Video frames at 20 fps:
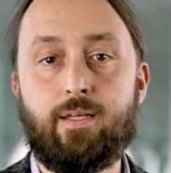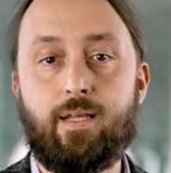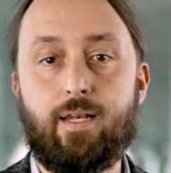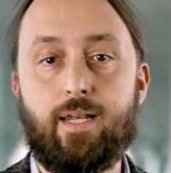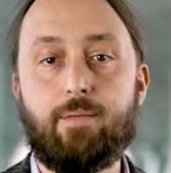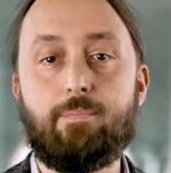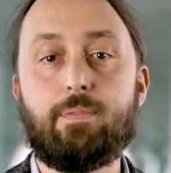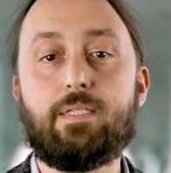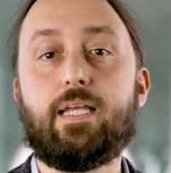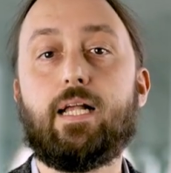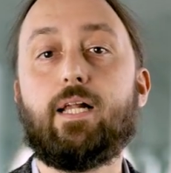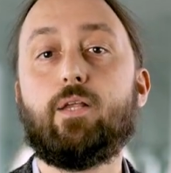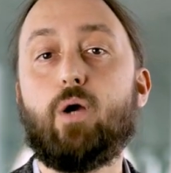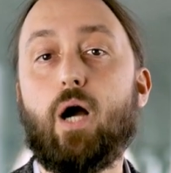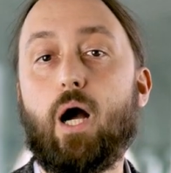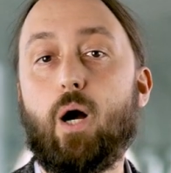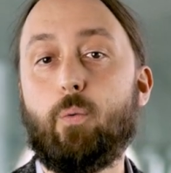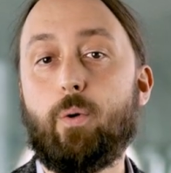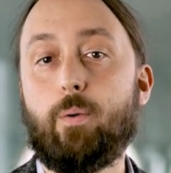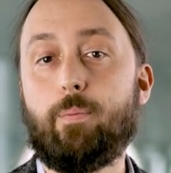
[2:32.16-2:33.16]
Let me tell you
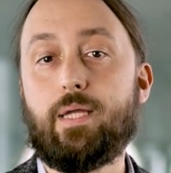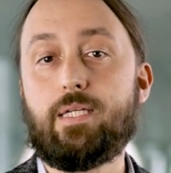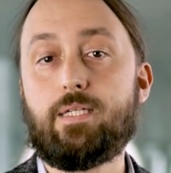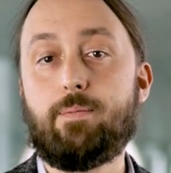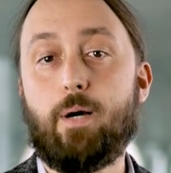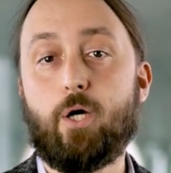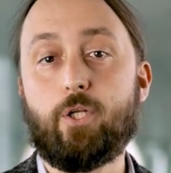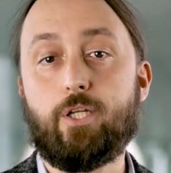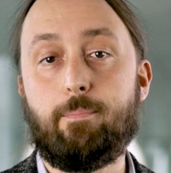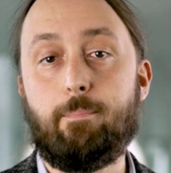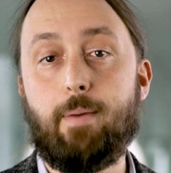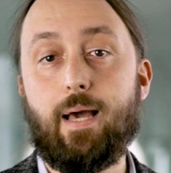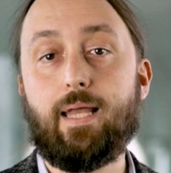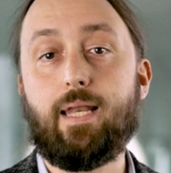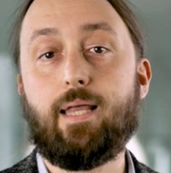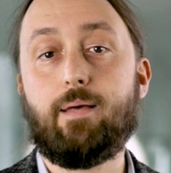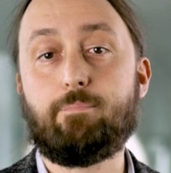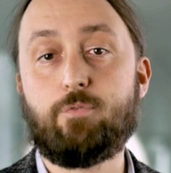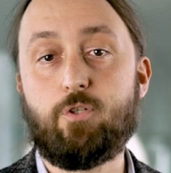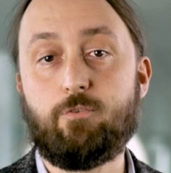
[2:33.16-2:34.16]
how we went about in my
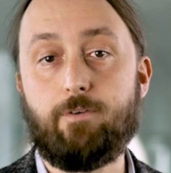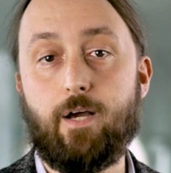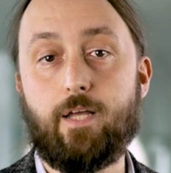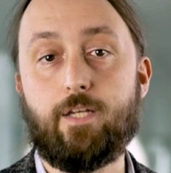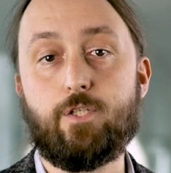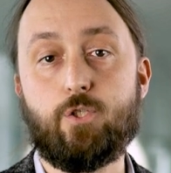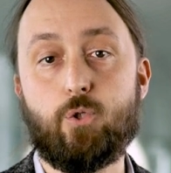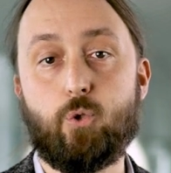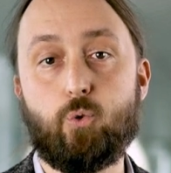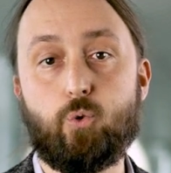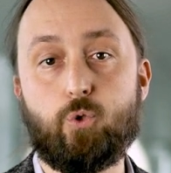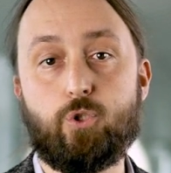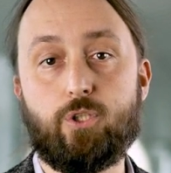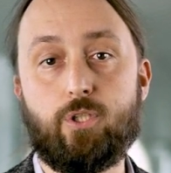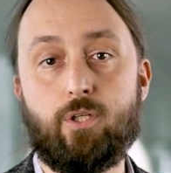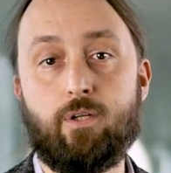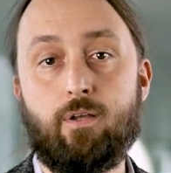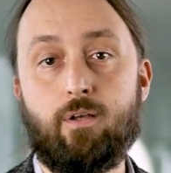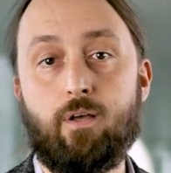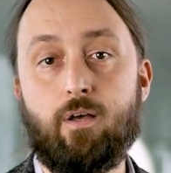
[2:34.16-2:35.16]
lab to find a solution.
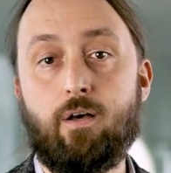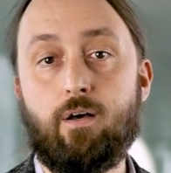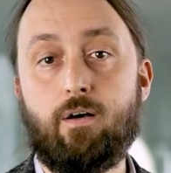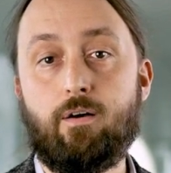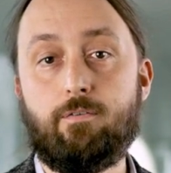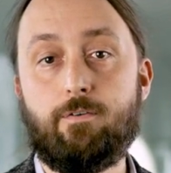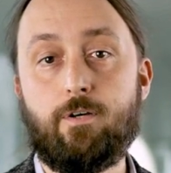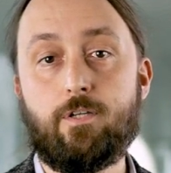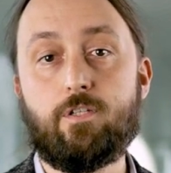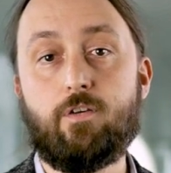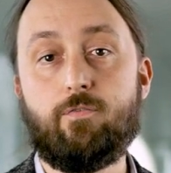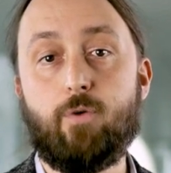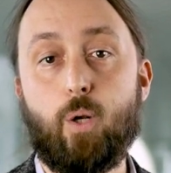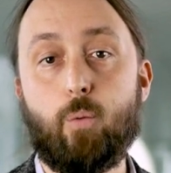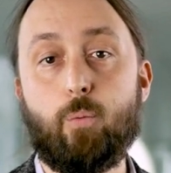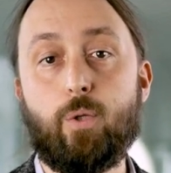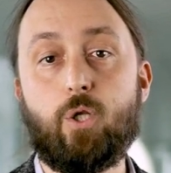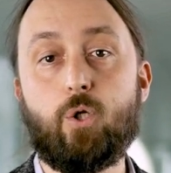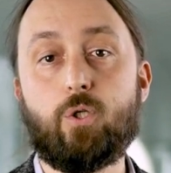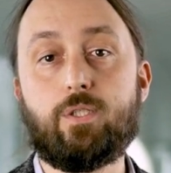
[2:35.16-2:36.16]
First of
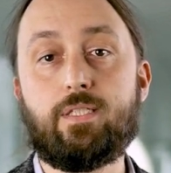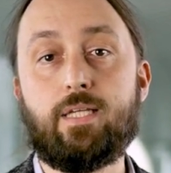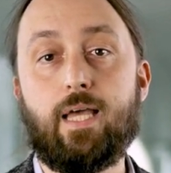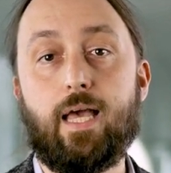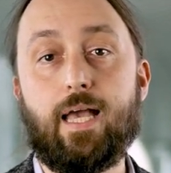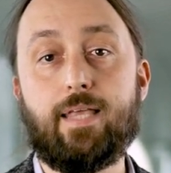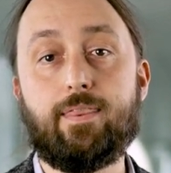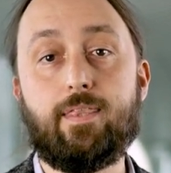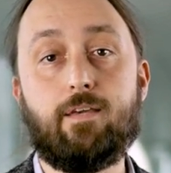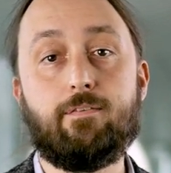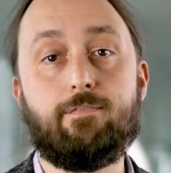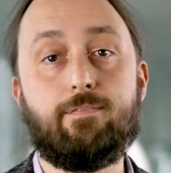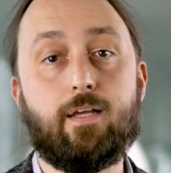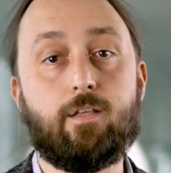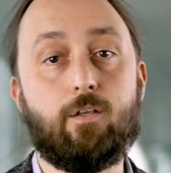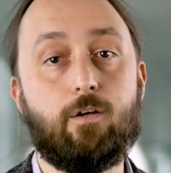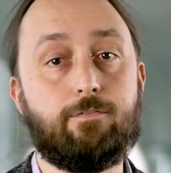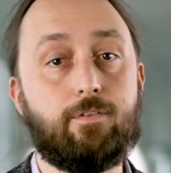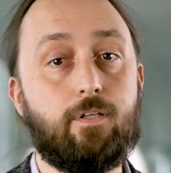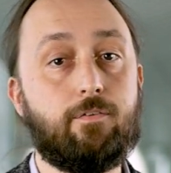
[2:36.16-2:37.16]
all, we looked at the
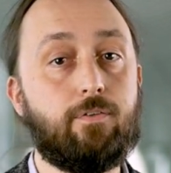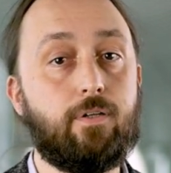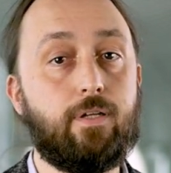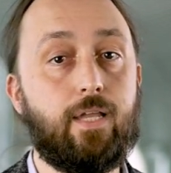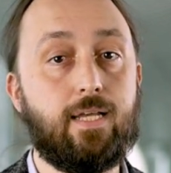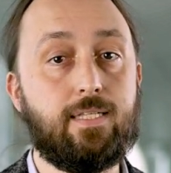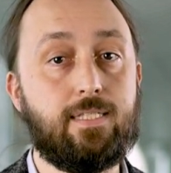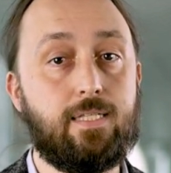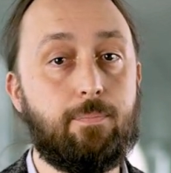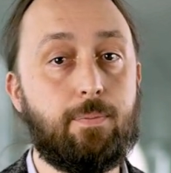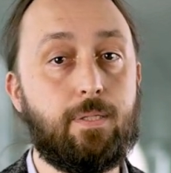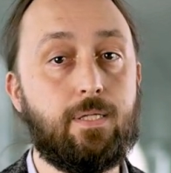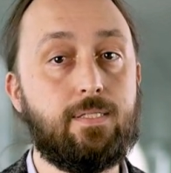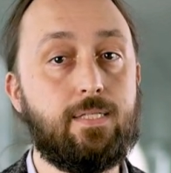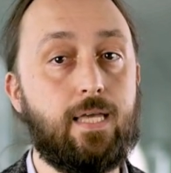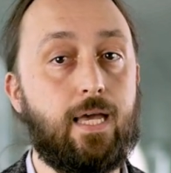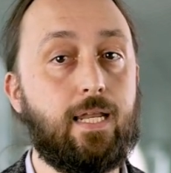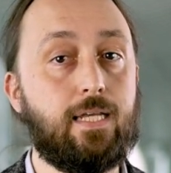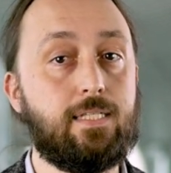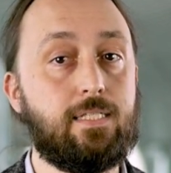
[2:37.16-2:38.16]
effect of different
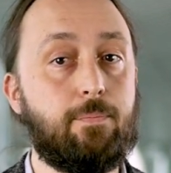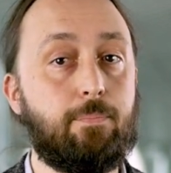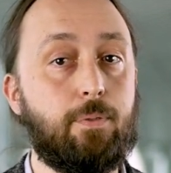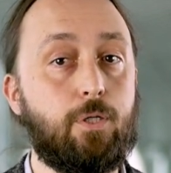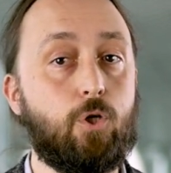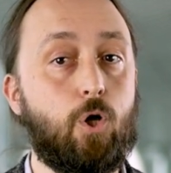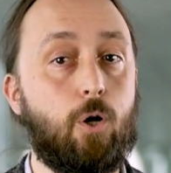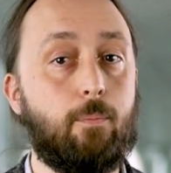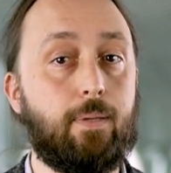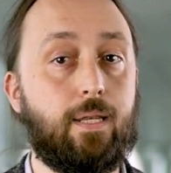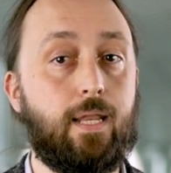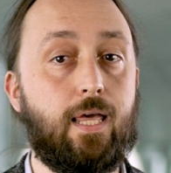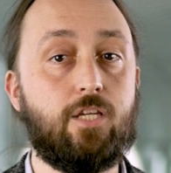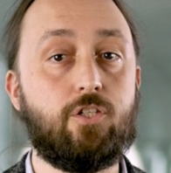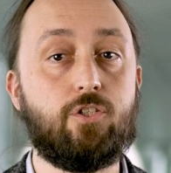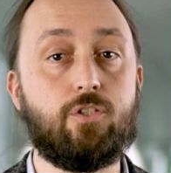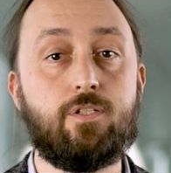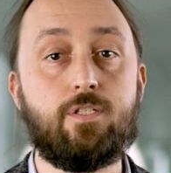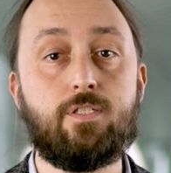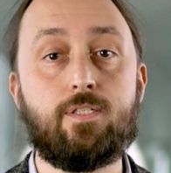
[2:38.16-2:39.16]
excipients and excipient
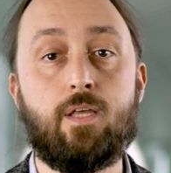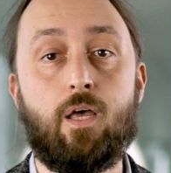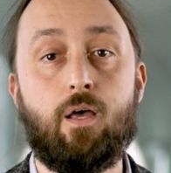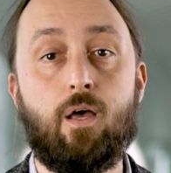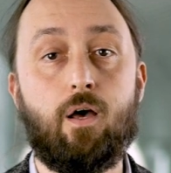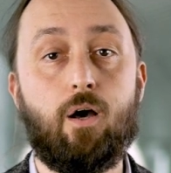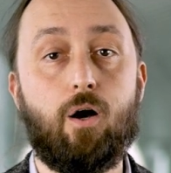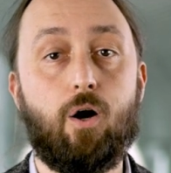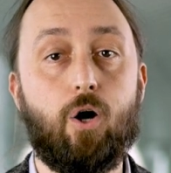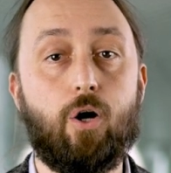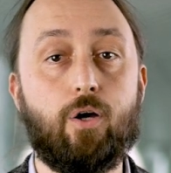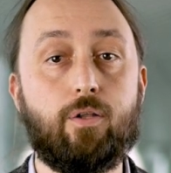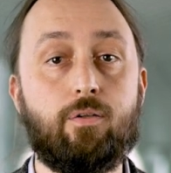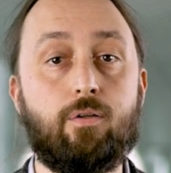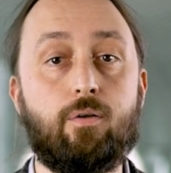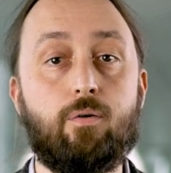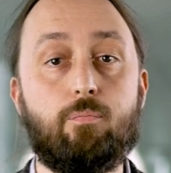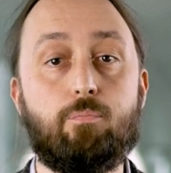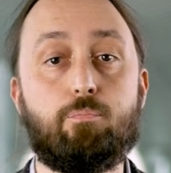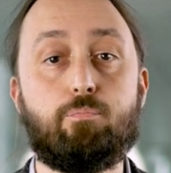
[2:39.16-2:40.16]
combinations on
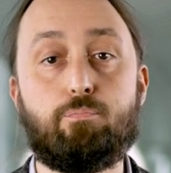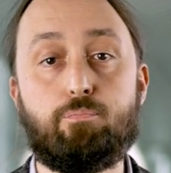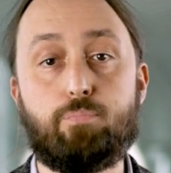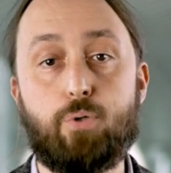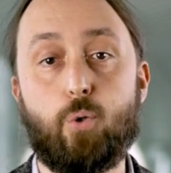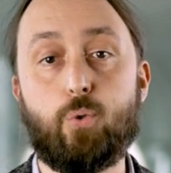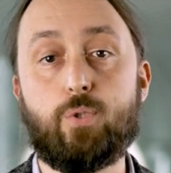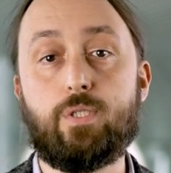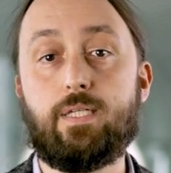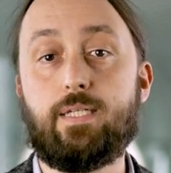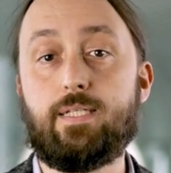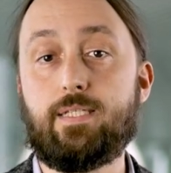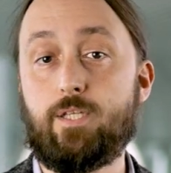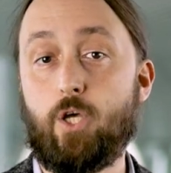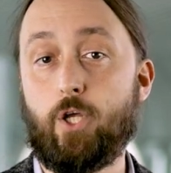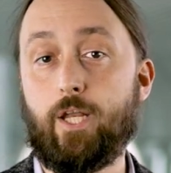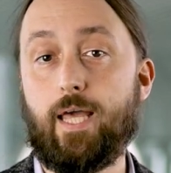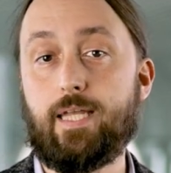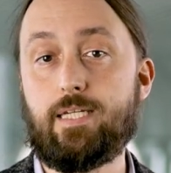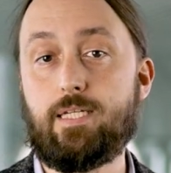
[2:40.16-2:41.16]
proteins,
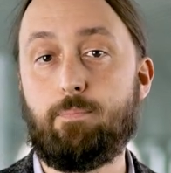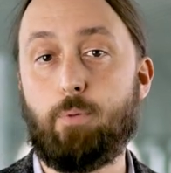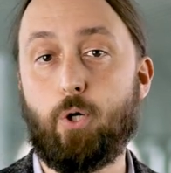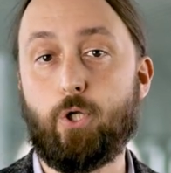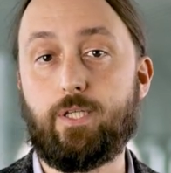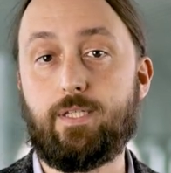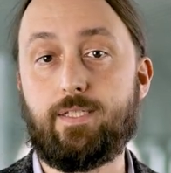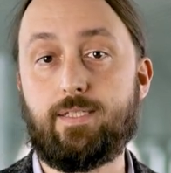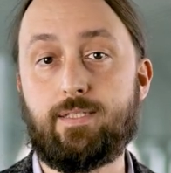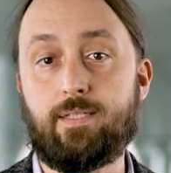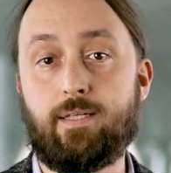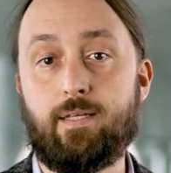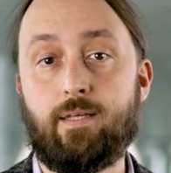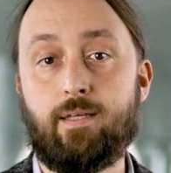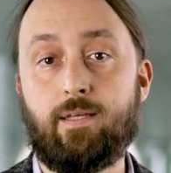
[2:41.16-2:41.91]
on antibodies.